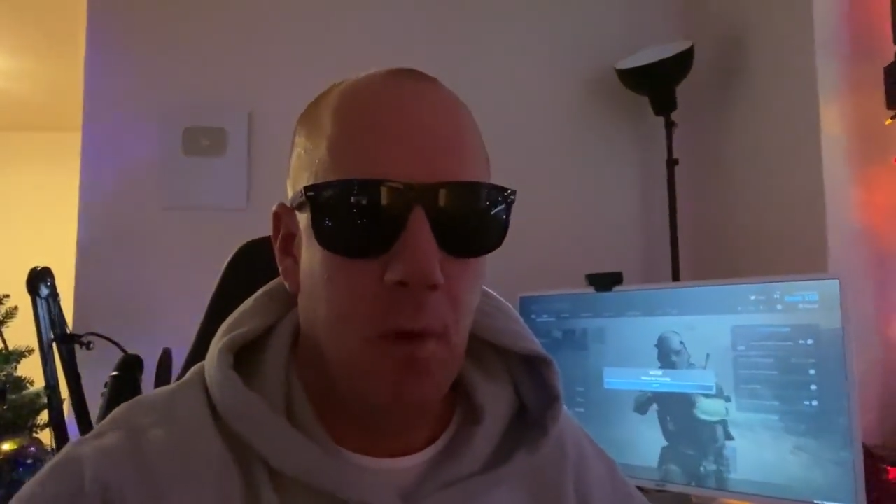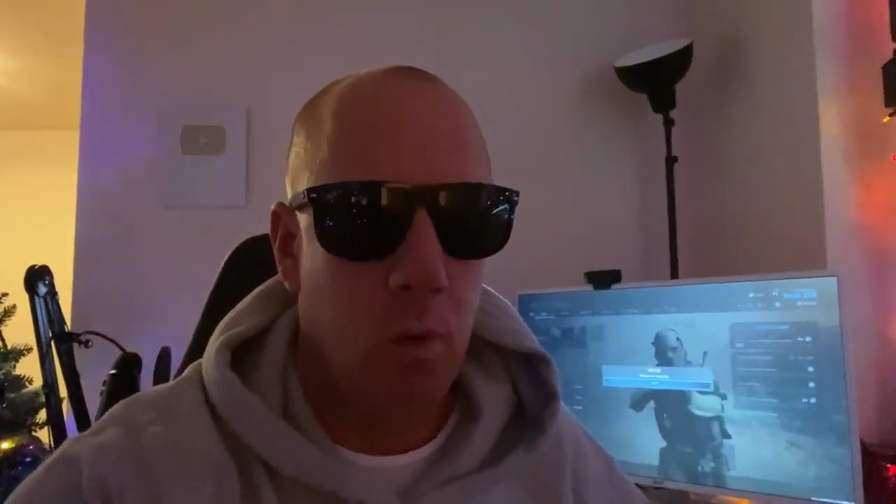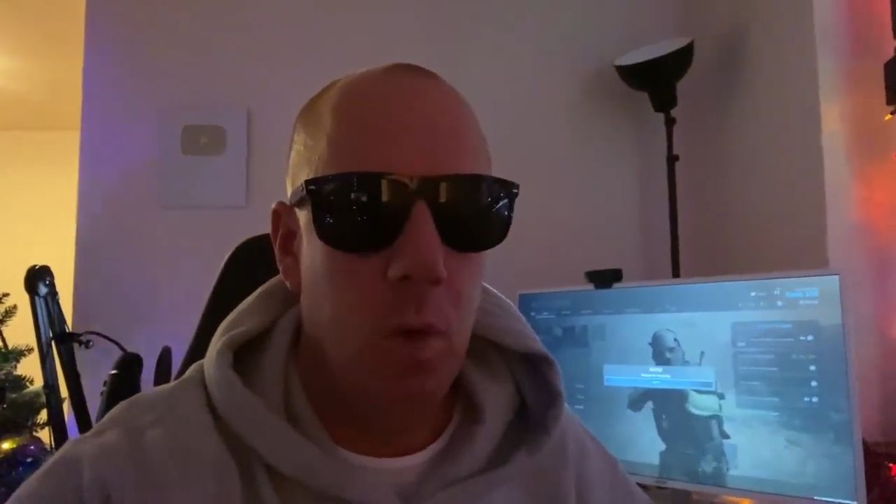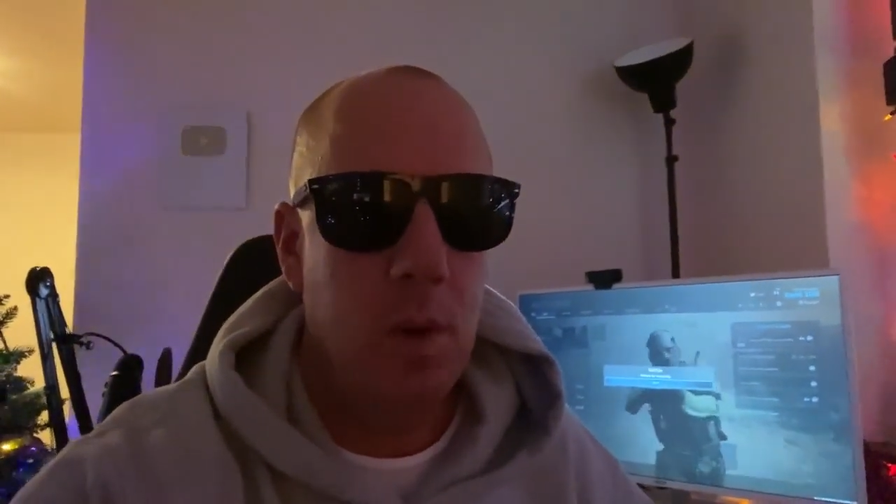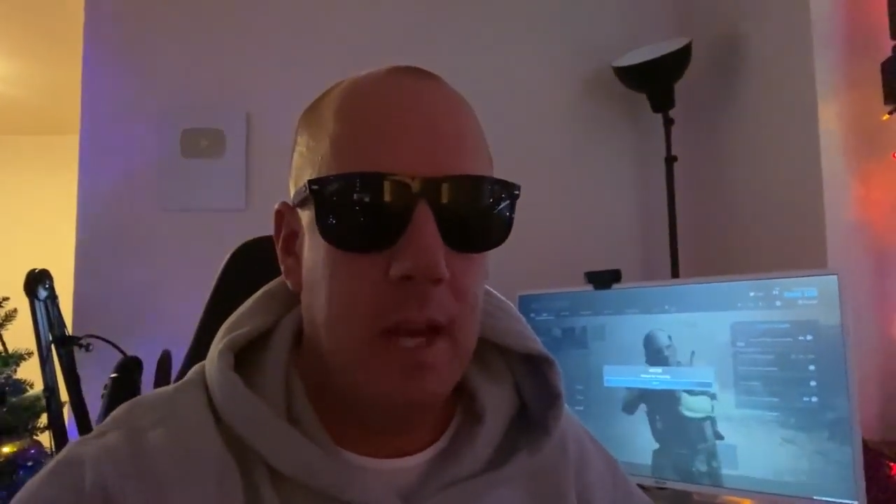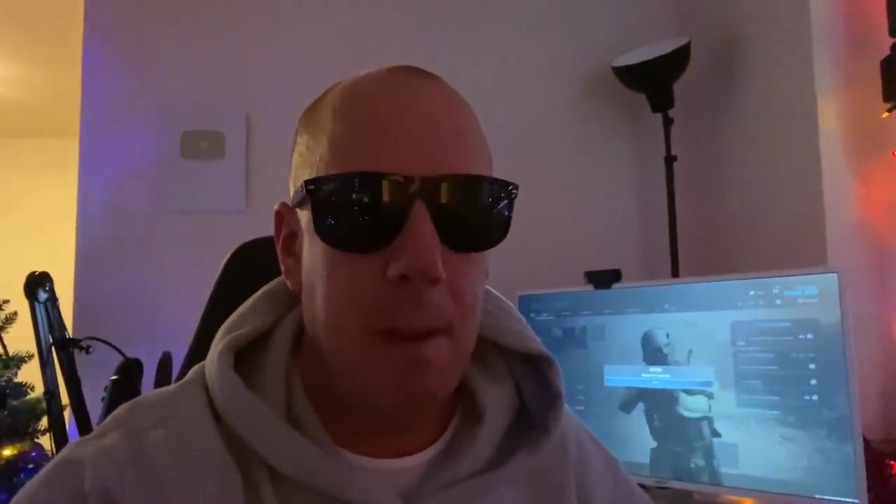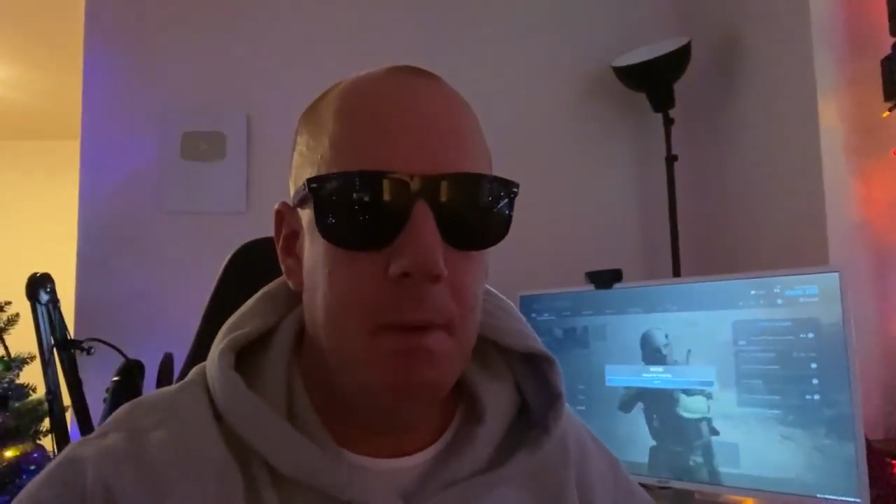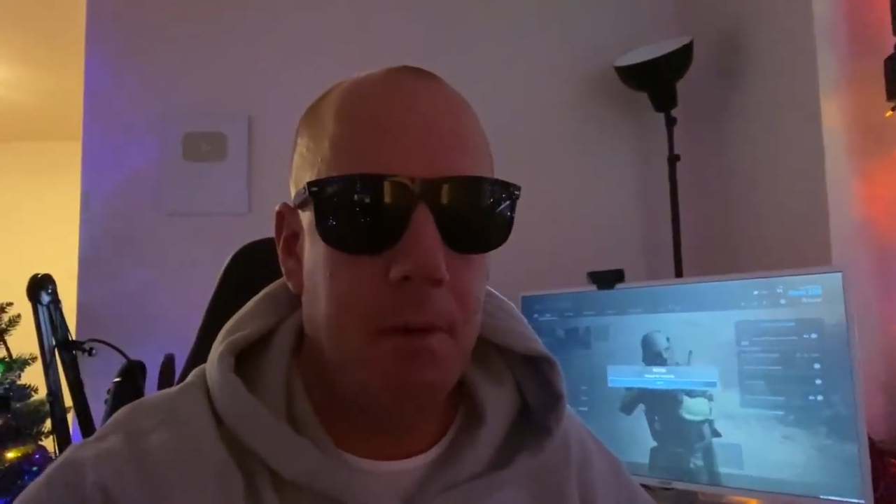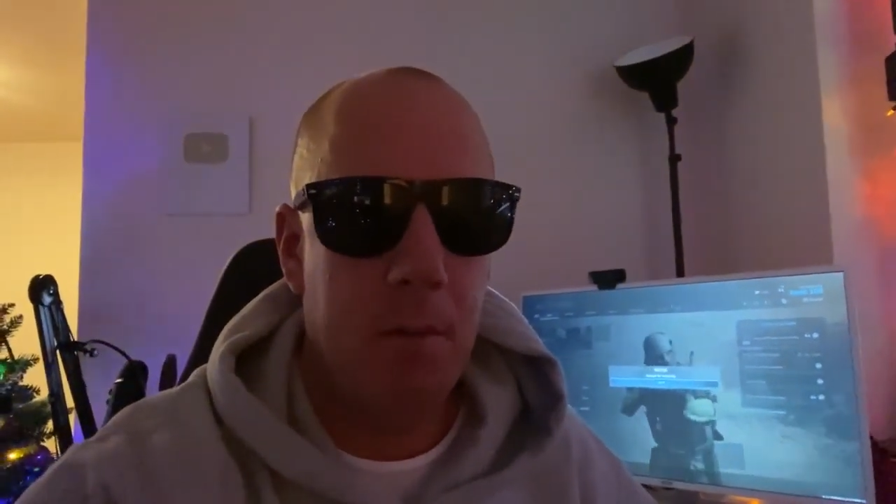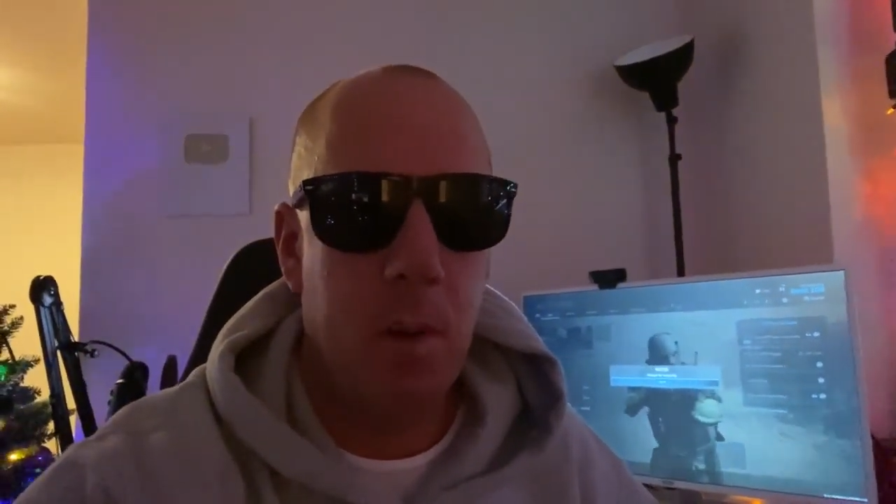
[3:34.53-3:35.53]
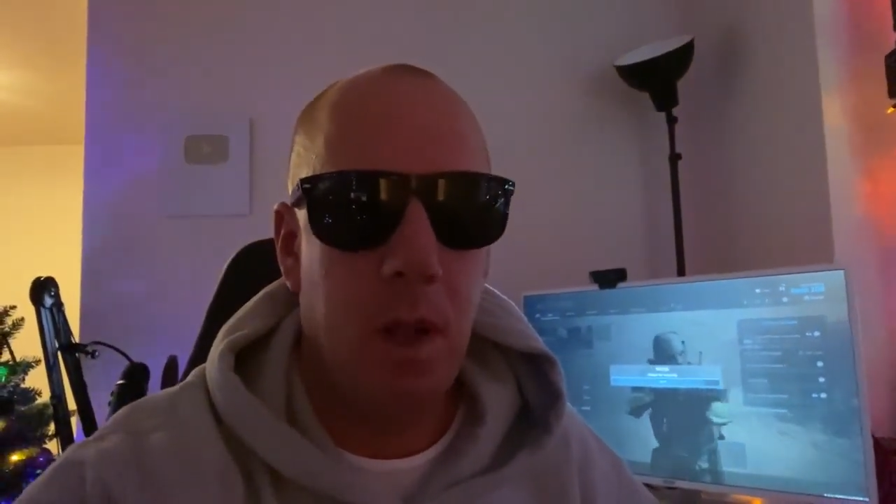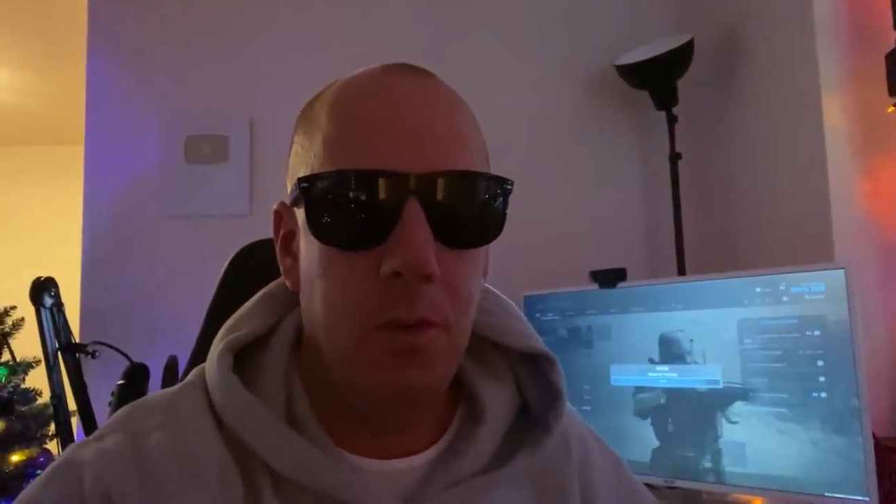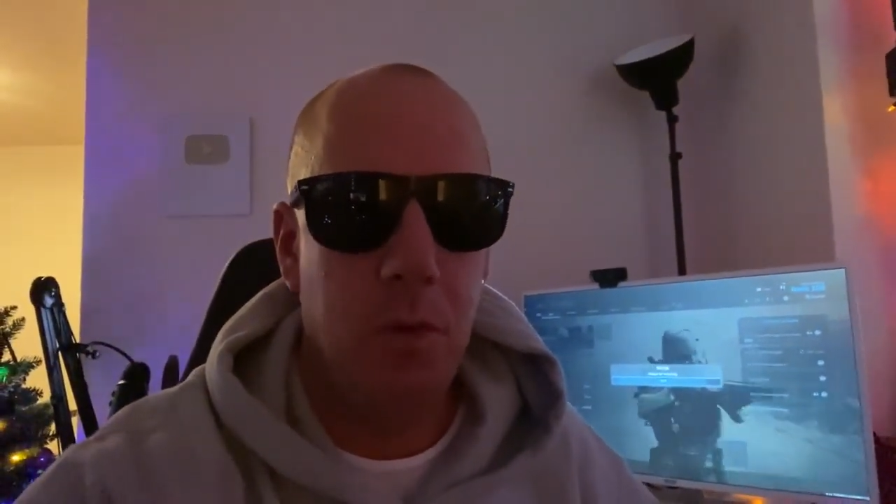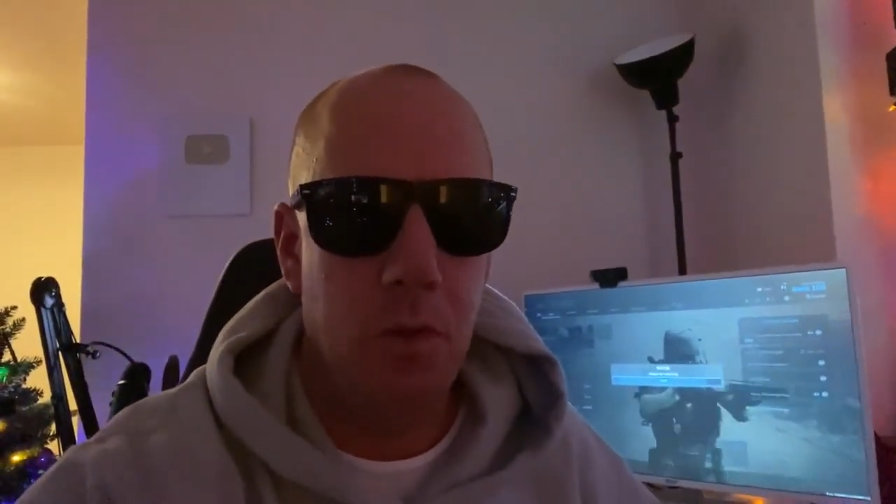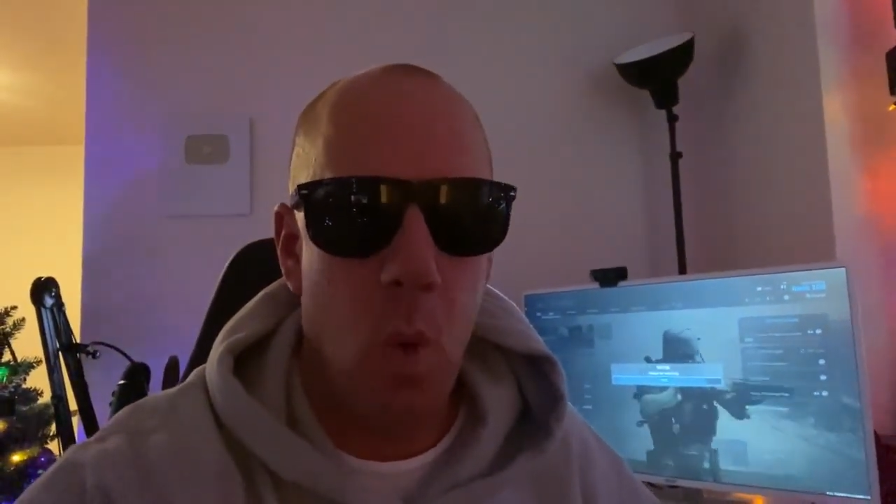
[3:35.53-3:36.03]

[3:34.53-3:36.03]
ruin gaming for everyone else who's